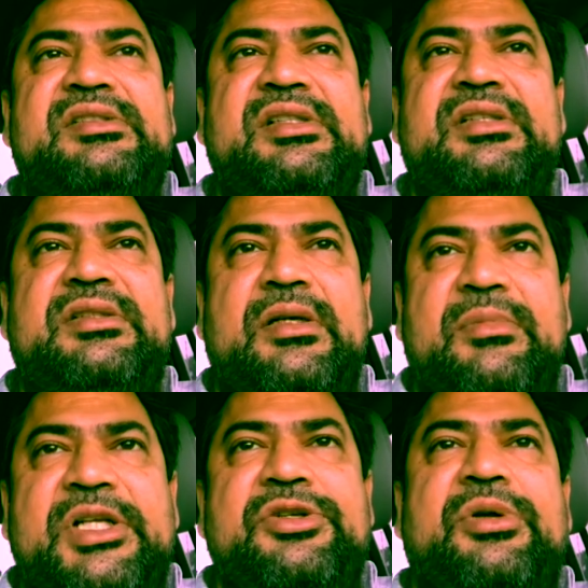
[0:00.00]

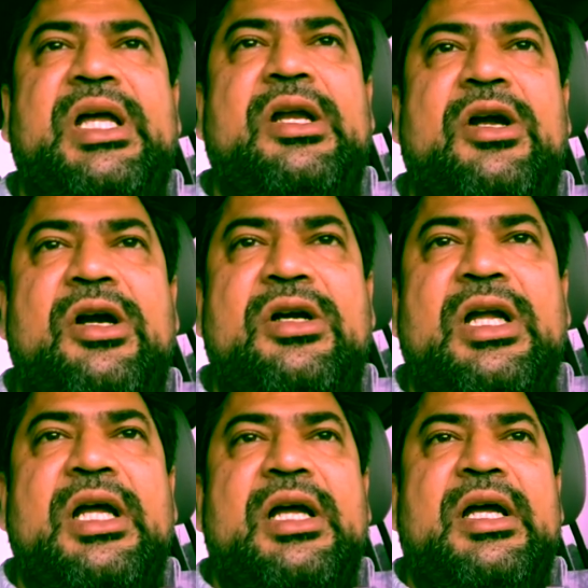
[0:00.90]
system, and you cannot
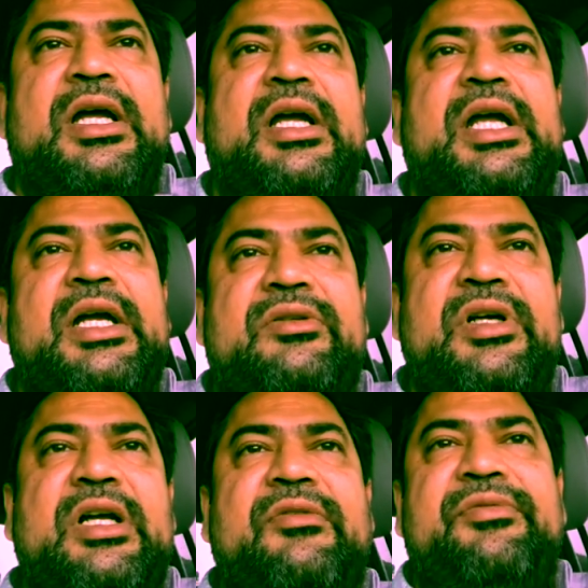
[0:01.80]
get
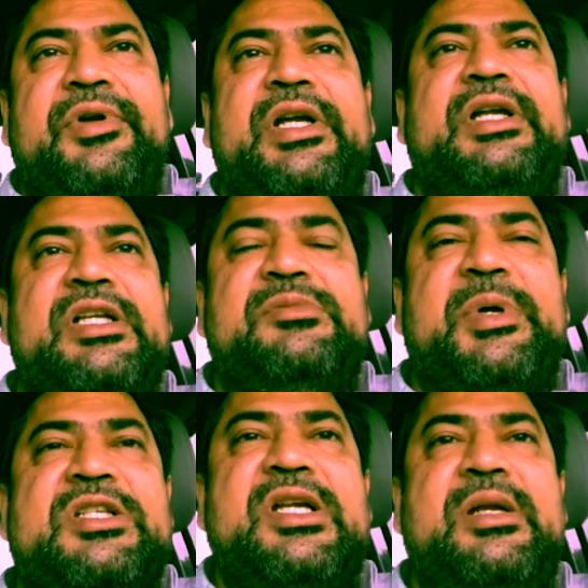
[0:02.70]
rid of it,
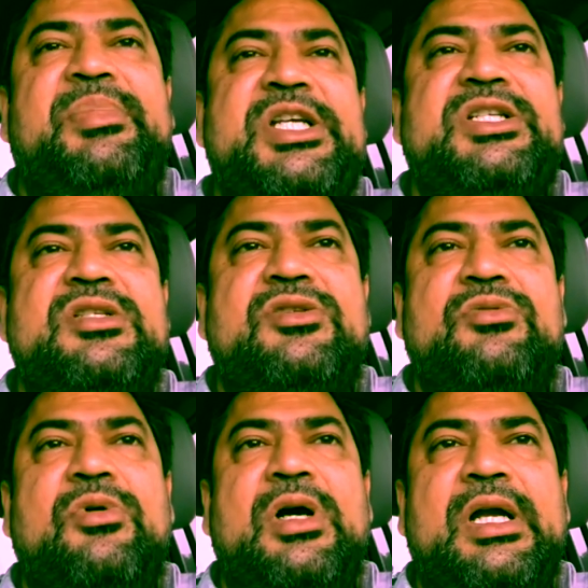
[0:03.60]
especially in patients
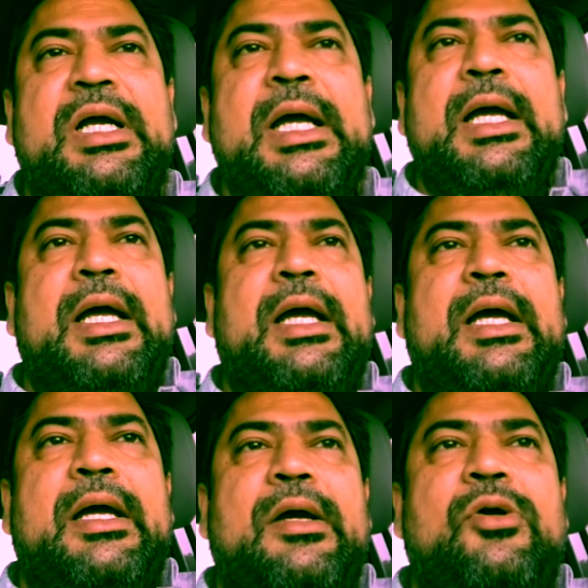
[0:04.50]
who
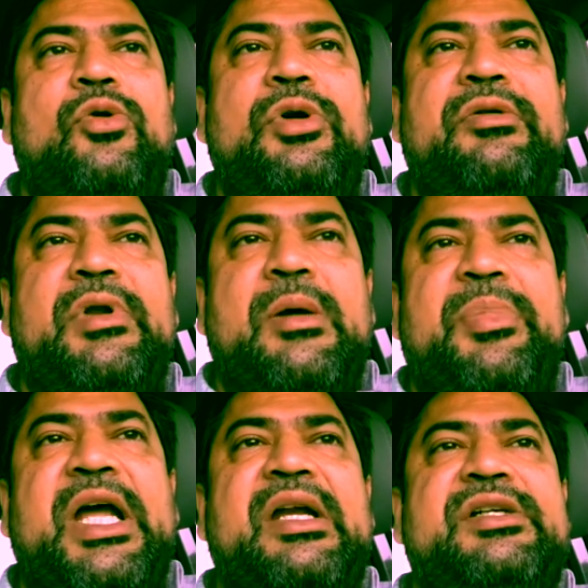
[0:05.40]
develop
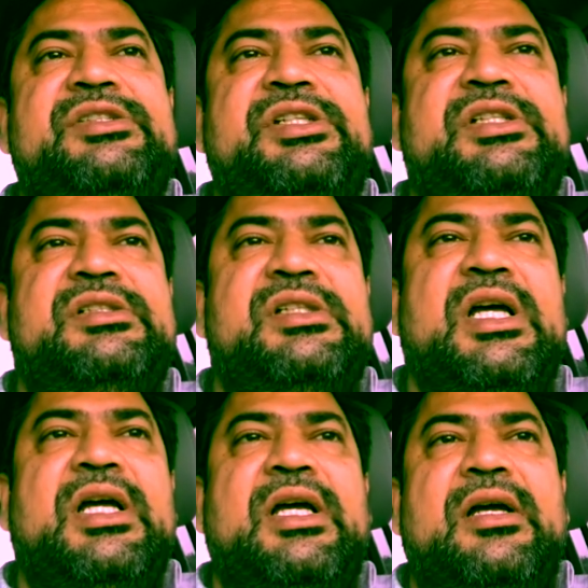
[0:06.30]
allergies.
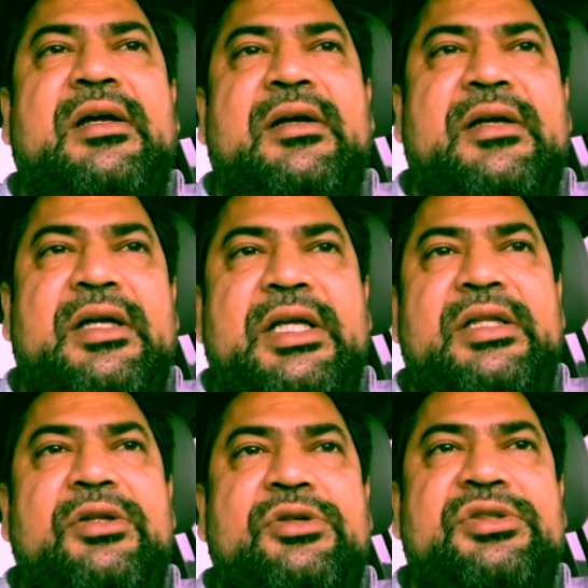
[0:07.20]

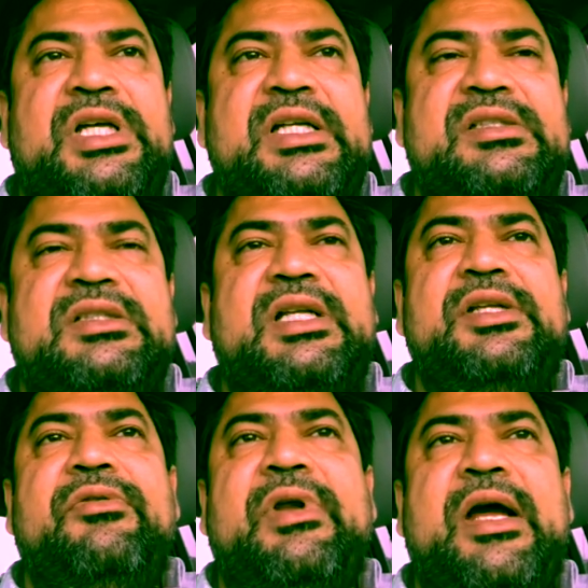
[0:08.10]
In those cases,
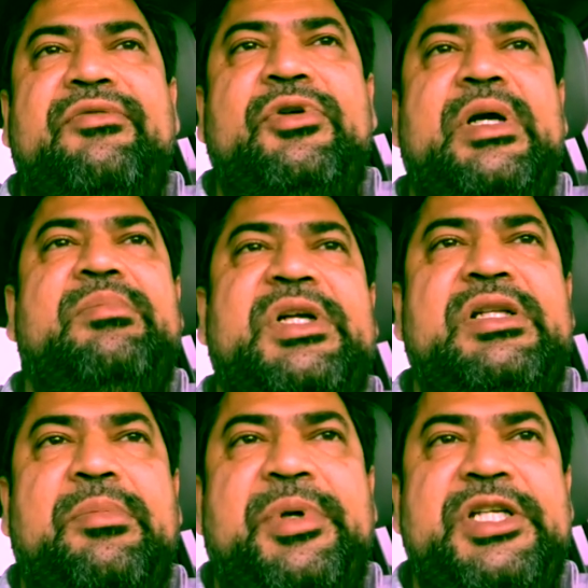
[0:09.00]
then you will have to
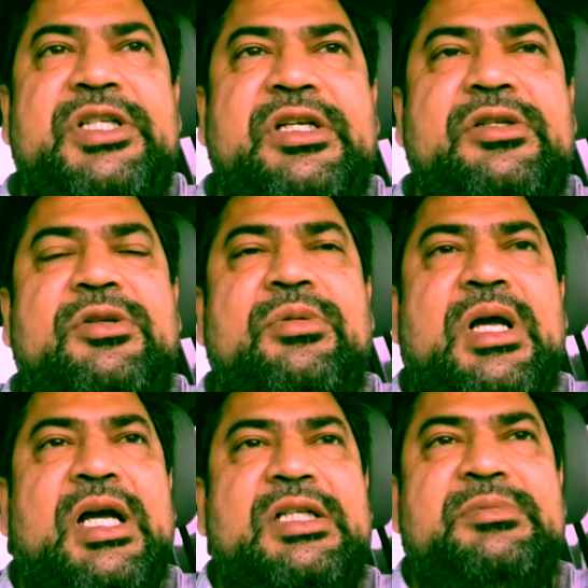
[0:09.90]
admit the patient to
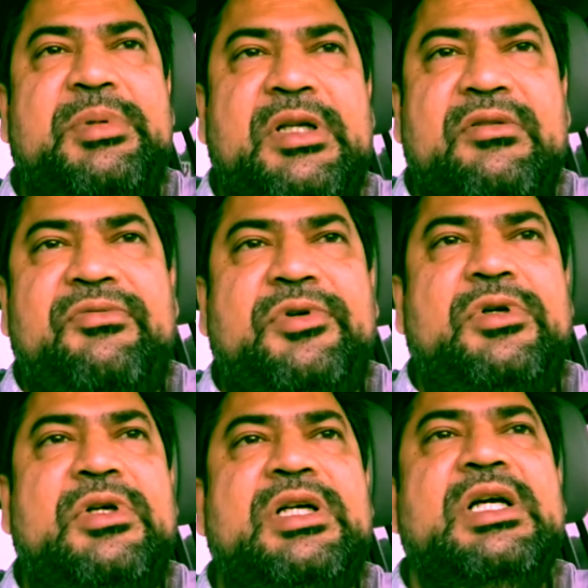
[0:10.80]
the hospital
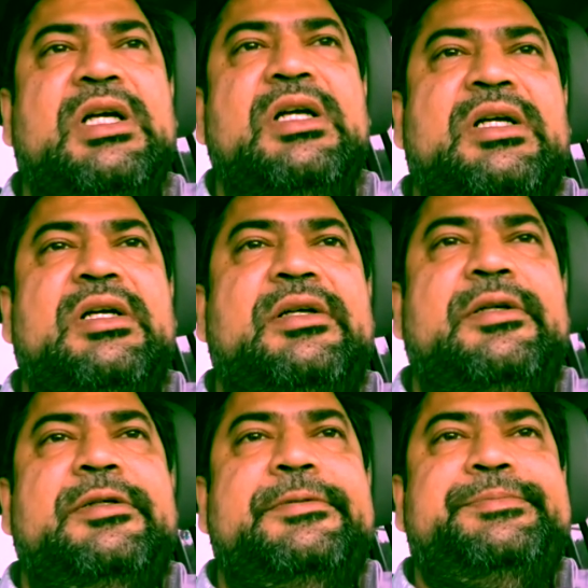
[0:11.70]
for
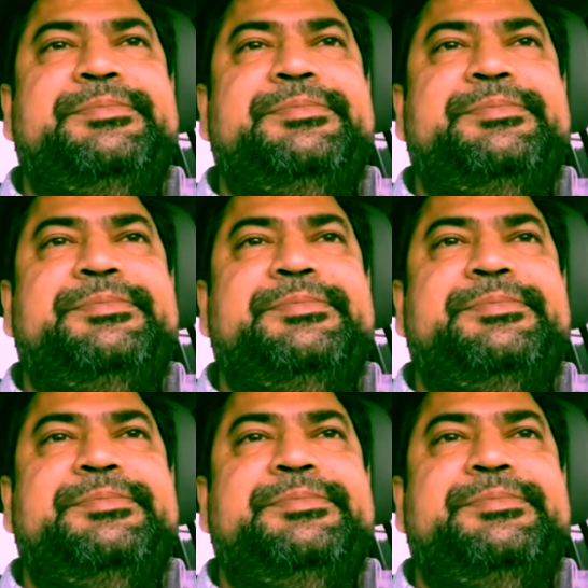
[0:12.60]
a